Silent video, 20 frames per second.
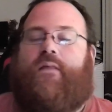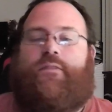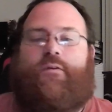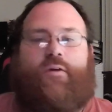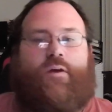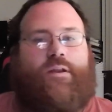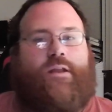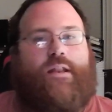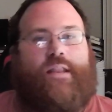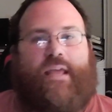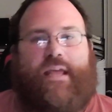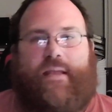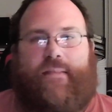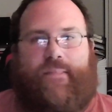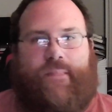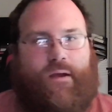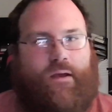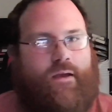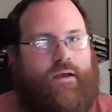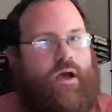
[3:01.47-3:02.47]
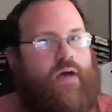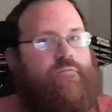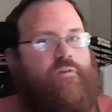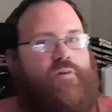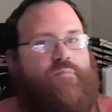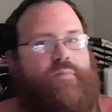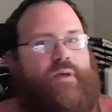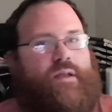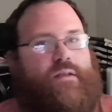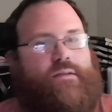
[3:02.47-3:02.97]
They're going to need the
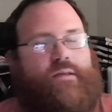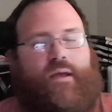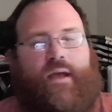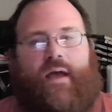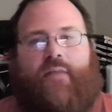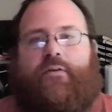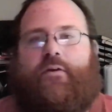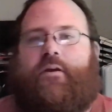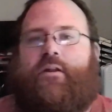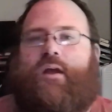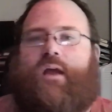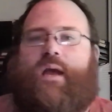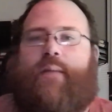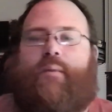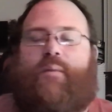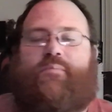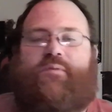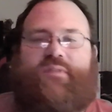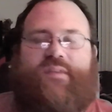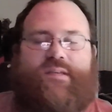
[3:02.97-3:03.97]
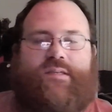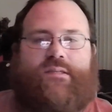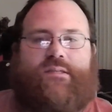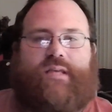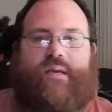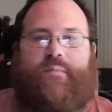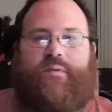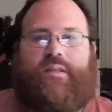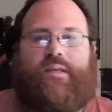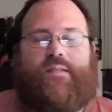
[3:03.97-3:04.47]
government, and they're going to come up with these
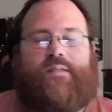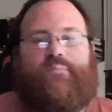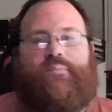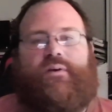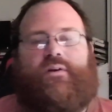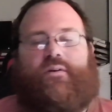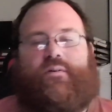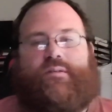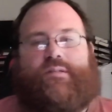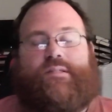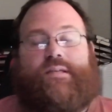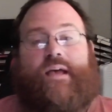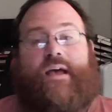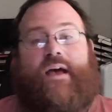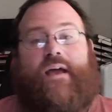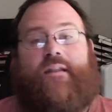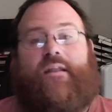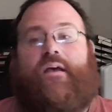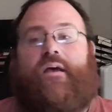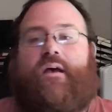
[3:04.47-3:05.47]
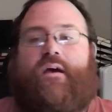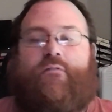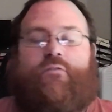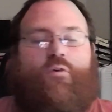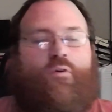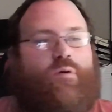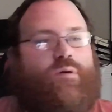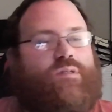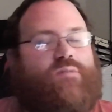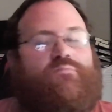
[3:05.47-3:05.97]
stimulus bills. And of
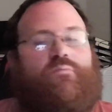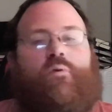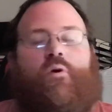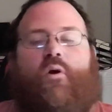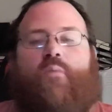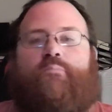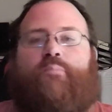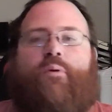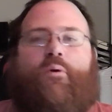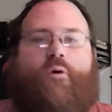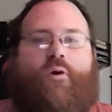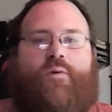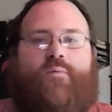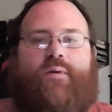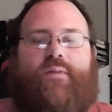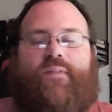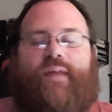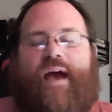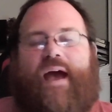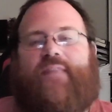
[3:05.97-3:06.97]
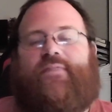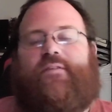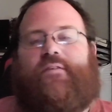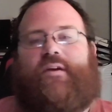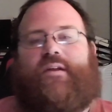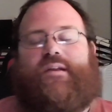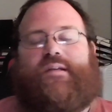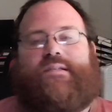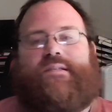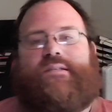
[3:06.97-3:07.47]
course, more pork with that. They're
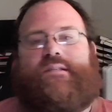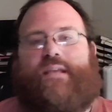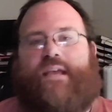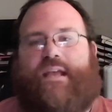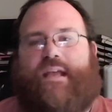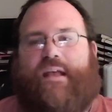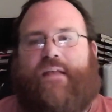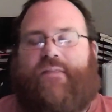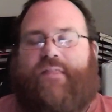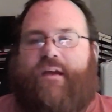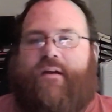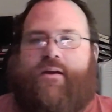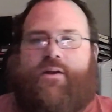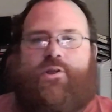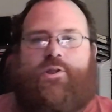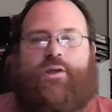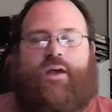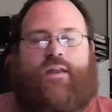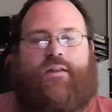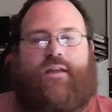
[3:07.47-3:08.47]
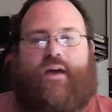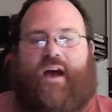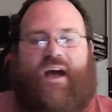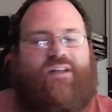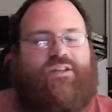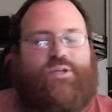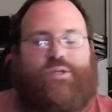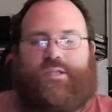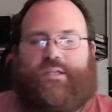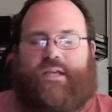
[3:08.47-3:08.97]
going to sneak in their agenda.
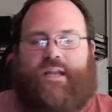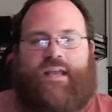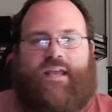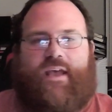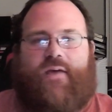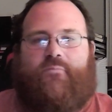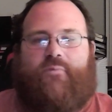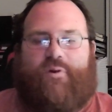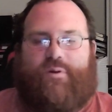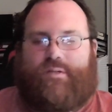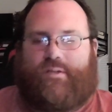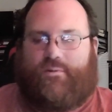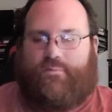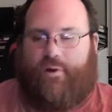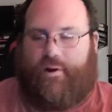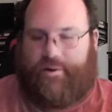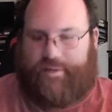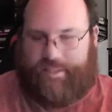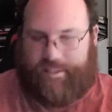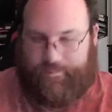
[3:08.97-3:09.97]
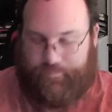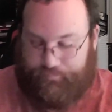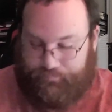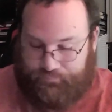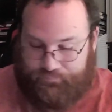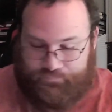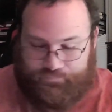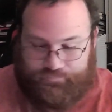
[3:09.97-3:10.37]
It's just going to get worse and worse.